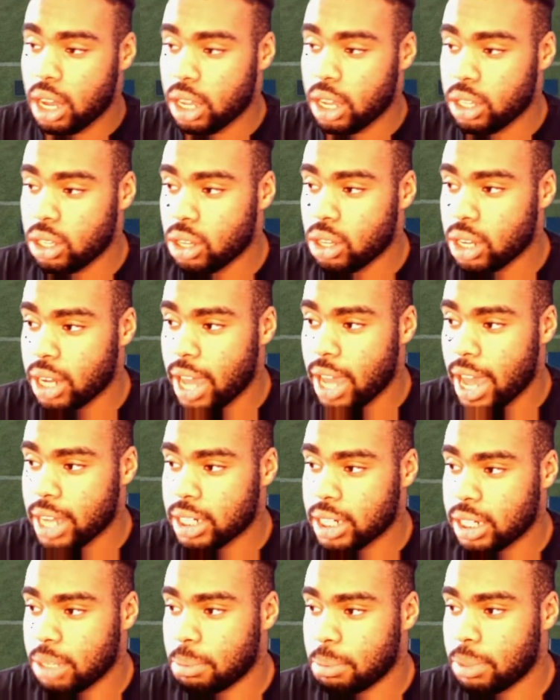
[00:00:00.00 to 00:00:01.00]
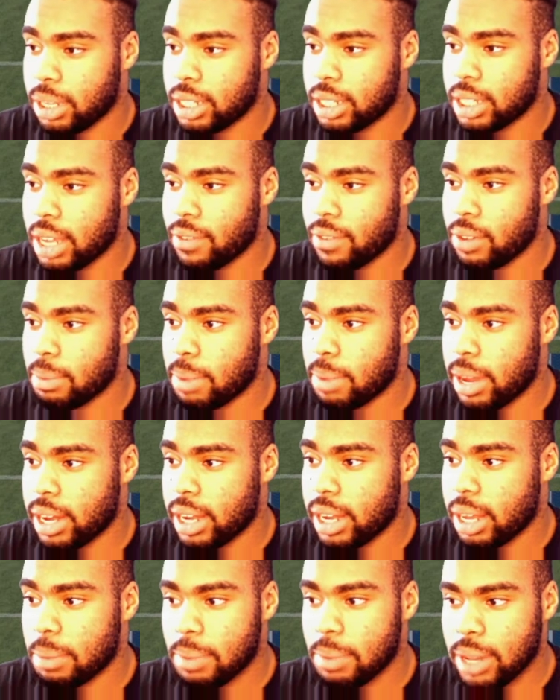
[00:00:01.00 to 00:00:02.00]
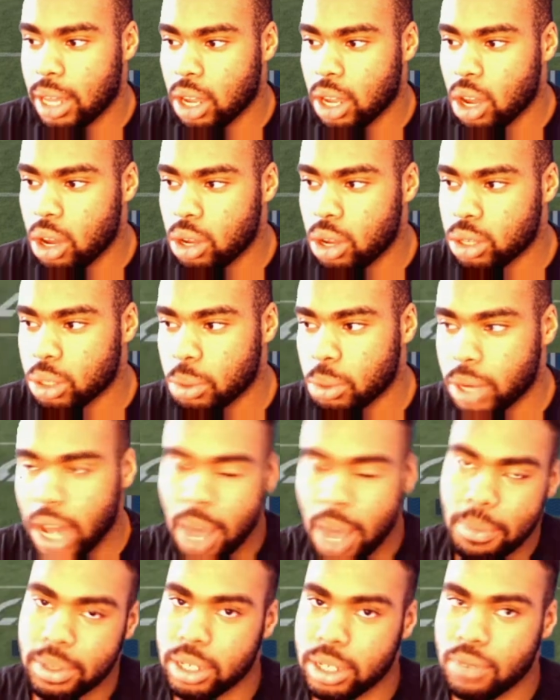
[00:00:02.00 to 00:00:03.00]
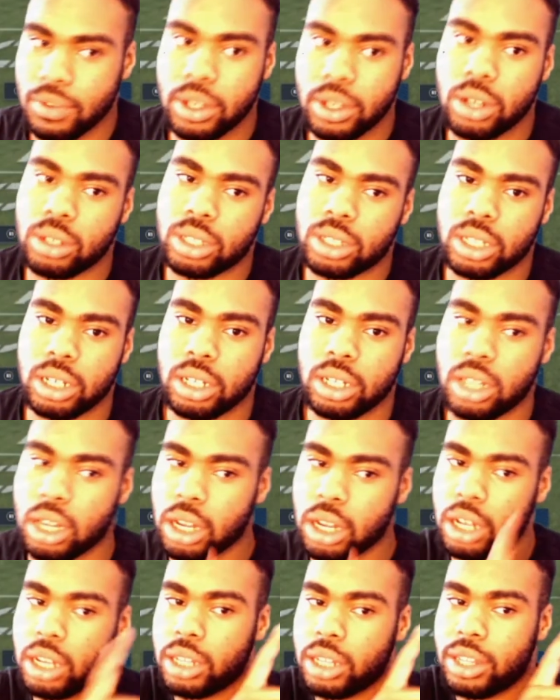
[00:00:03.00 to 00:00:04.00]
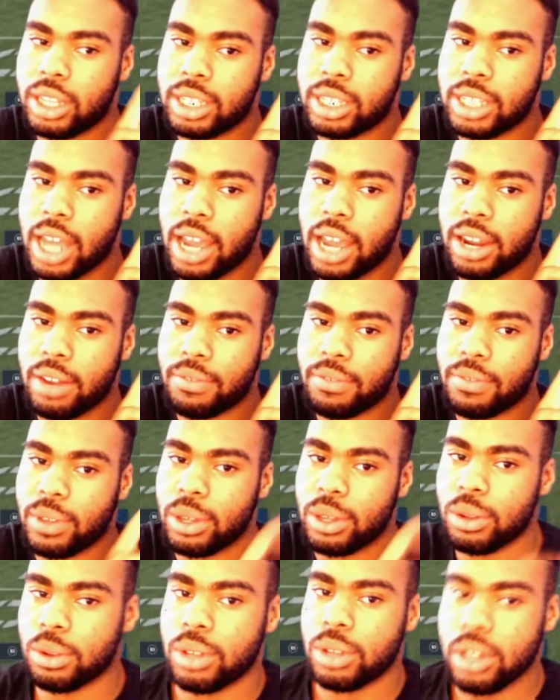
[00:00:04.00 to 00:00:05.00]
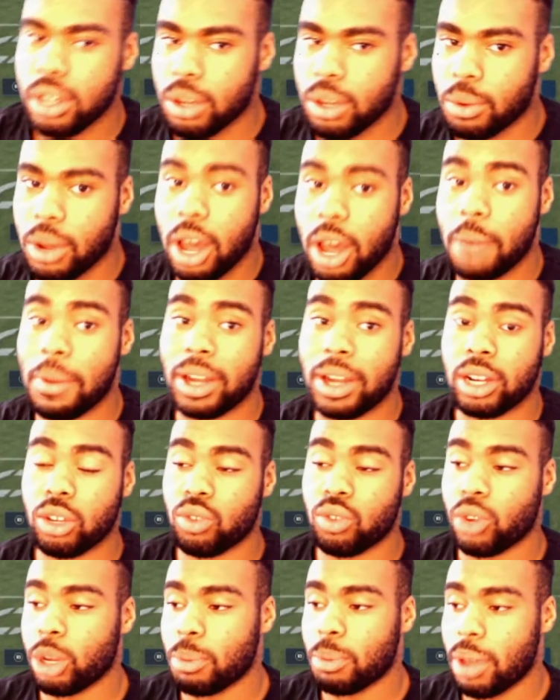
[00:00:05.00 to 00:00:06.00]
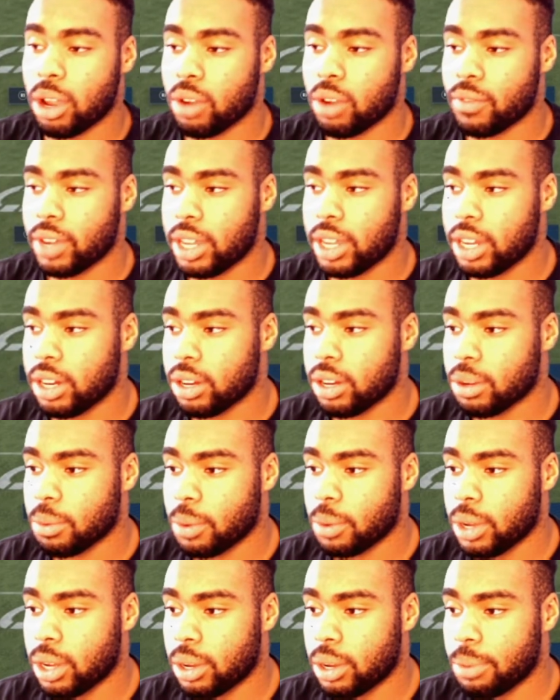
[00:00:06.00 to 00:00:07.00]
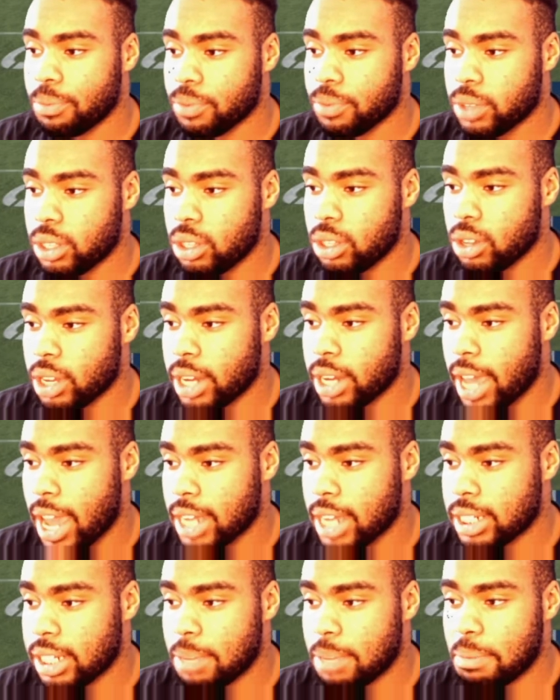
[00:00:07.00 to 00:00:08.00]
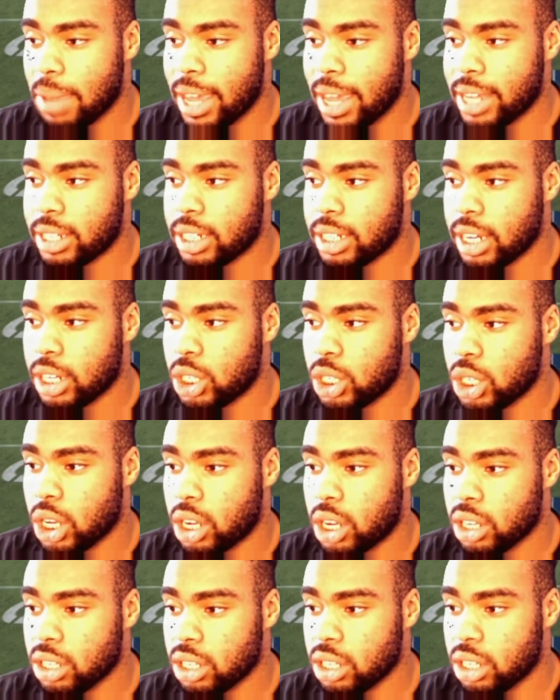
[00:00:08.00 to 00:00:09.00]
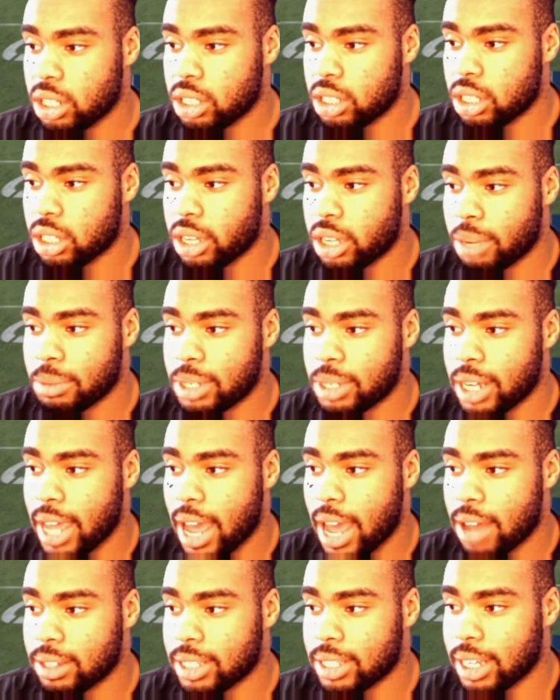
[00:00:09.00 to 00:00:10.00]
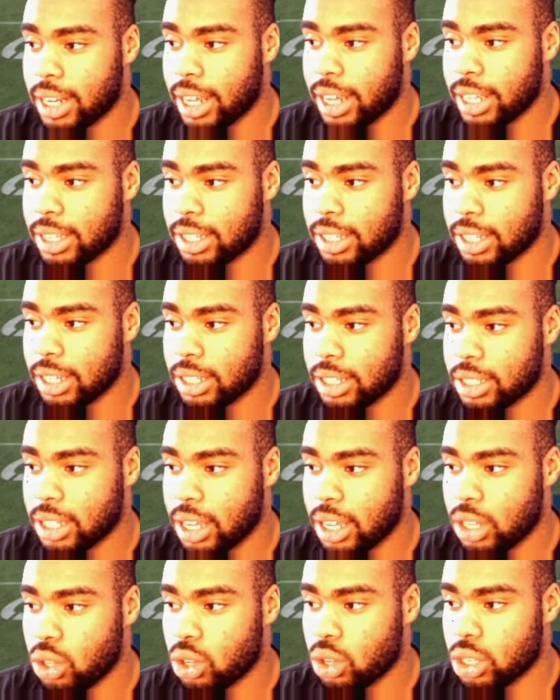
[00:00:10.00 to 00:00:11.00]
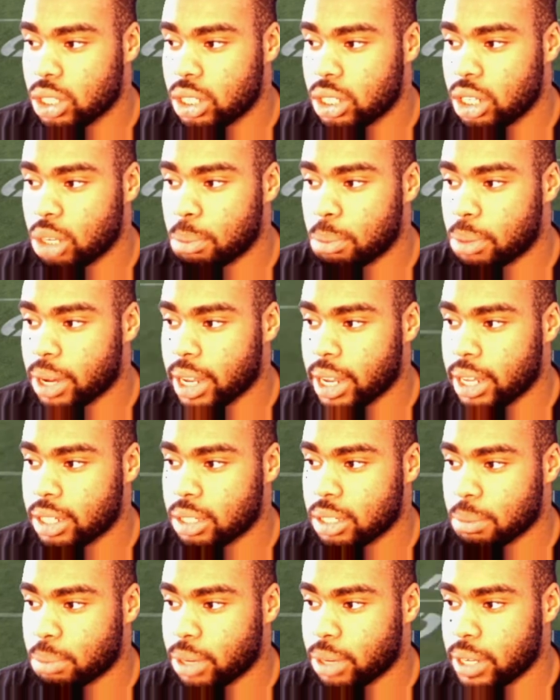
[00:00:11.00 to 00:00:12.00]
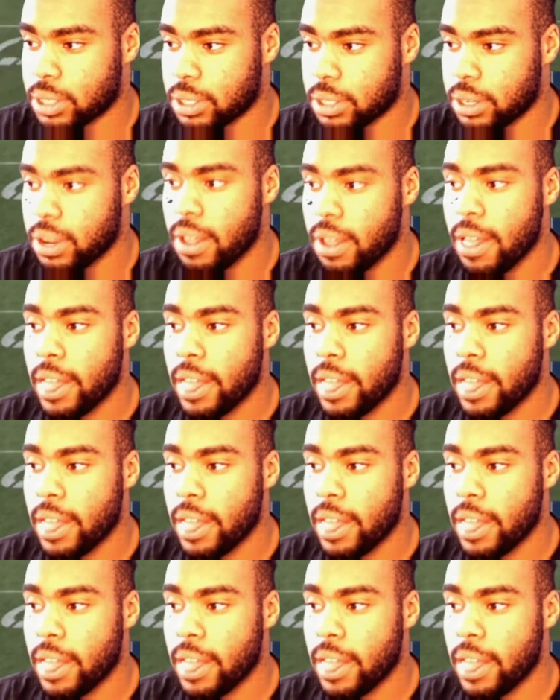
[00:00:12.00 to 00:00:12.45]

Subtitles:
You can actually blitz everybody. They'd be like, oh, so what happens if you go to this side of the field? Well, how about this running back over here? Well, you can actually man Chase Young to come to the outside like this, and you can still bring in some pressure.